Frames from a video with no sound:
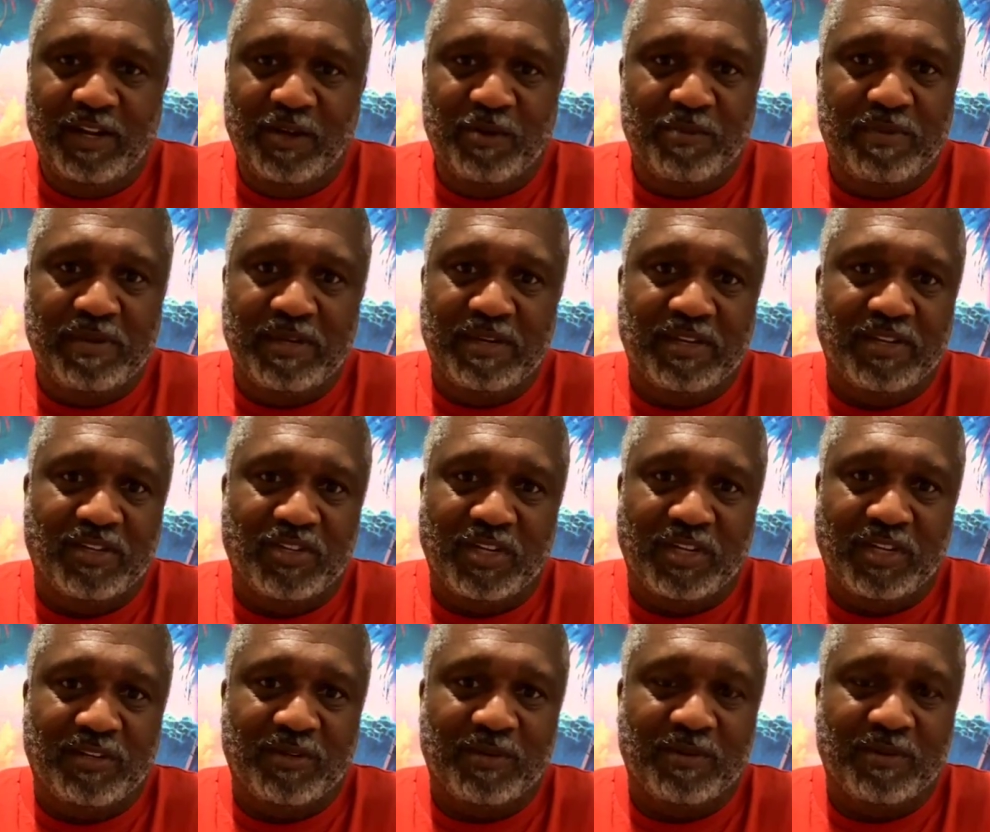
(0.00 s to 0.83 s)
Ain't no
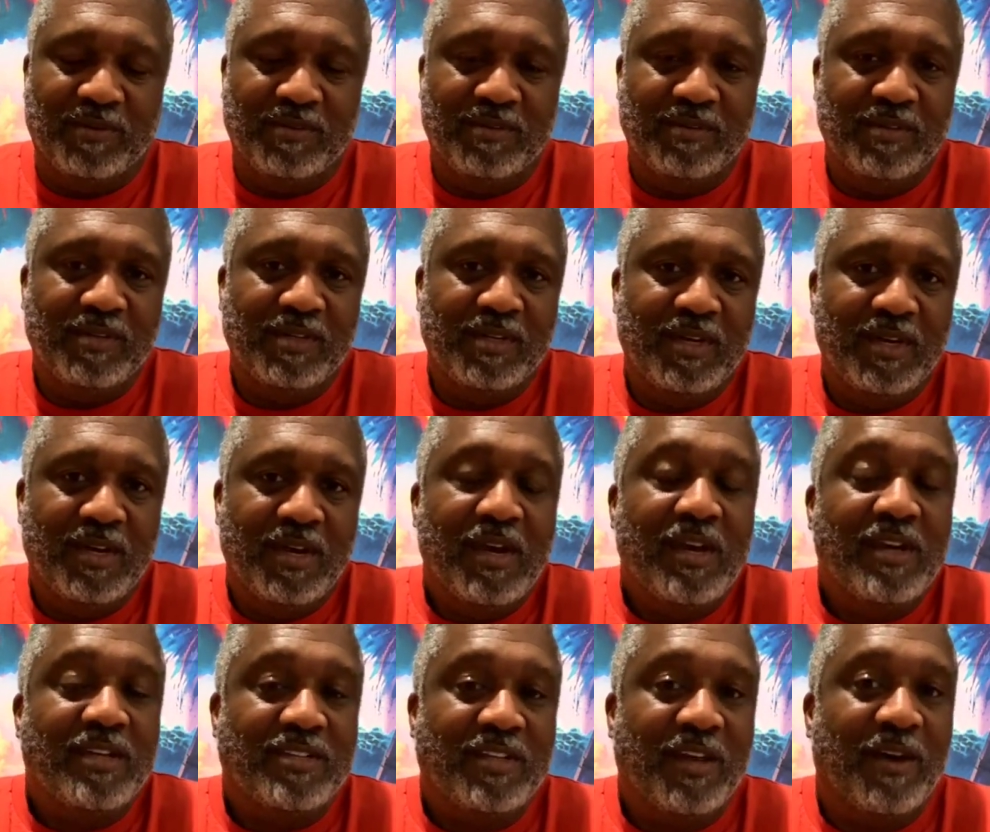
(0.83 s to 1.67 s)
being gentle.
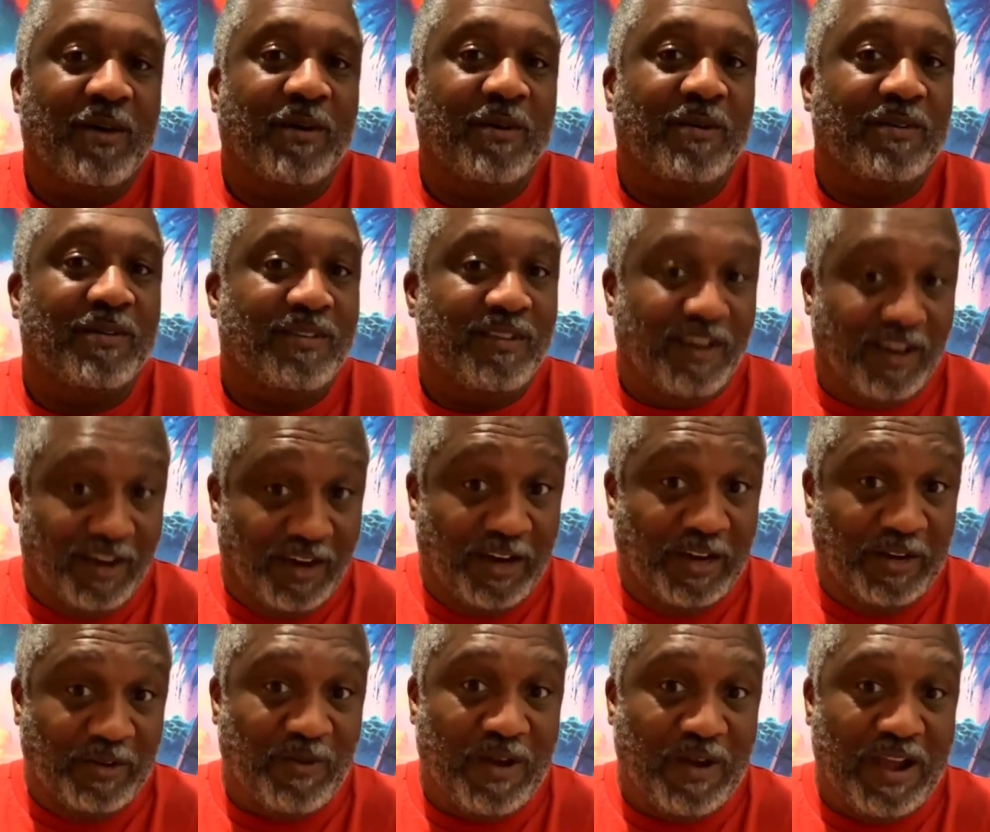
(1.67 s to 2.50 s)
So,
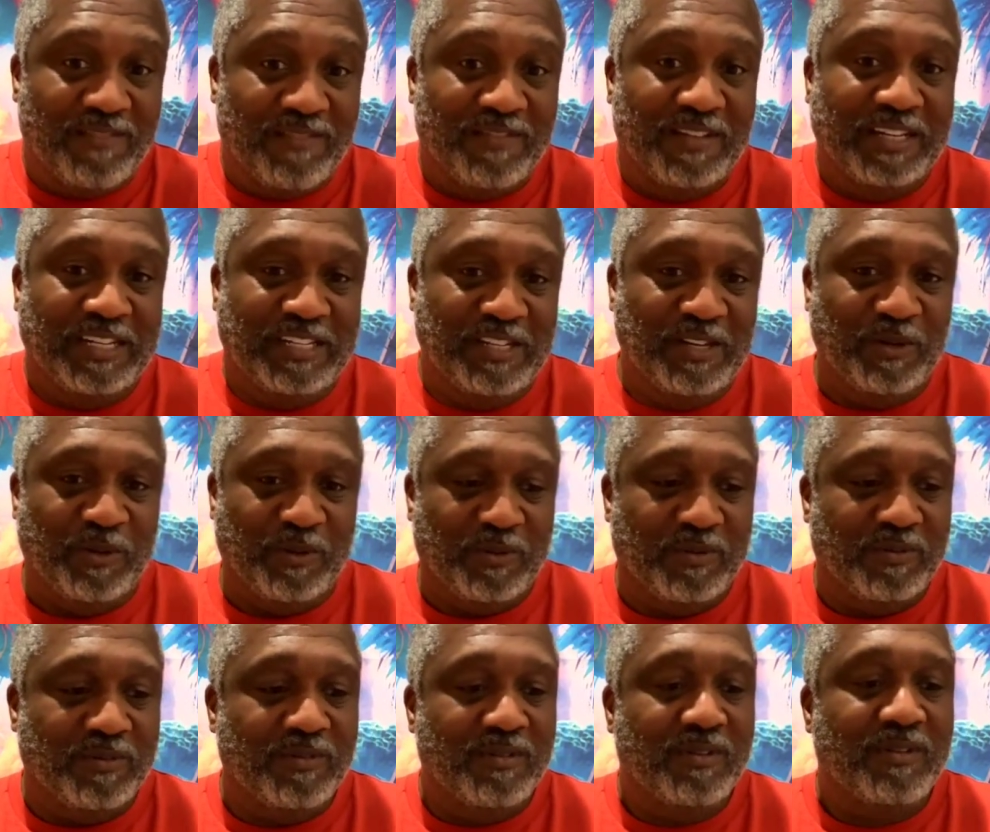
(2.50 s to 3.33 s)
unraveling
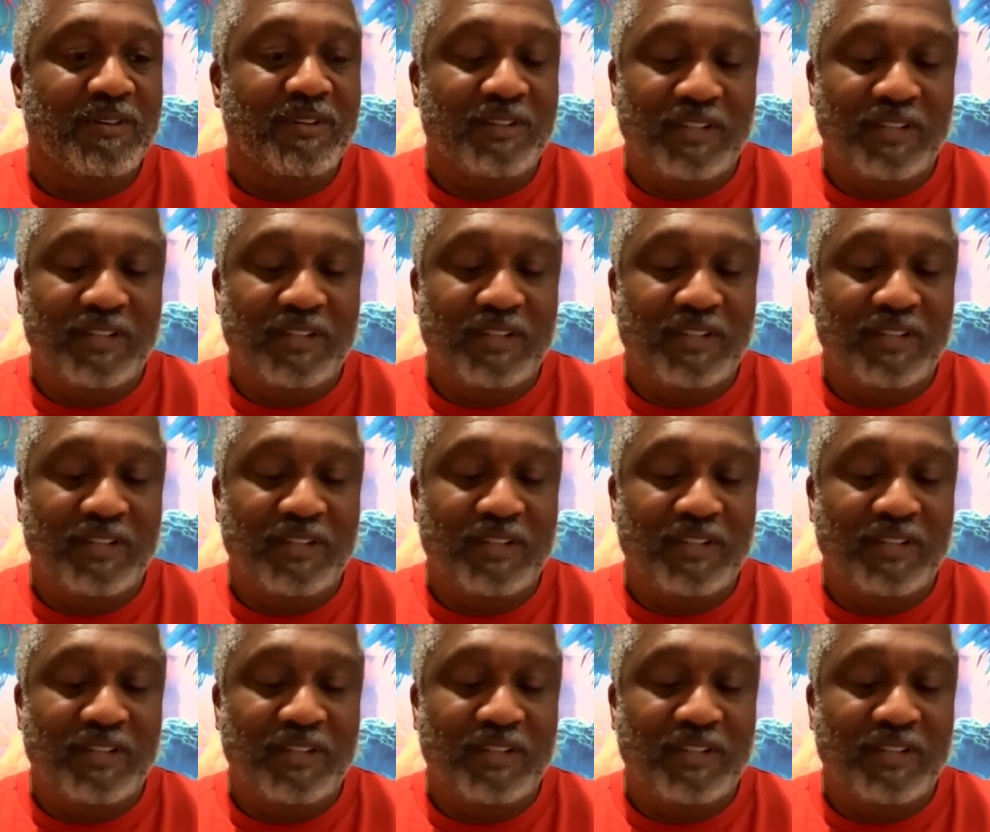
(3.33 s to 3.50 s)
you.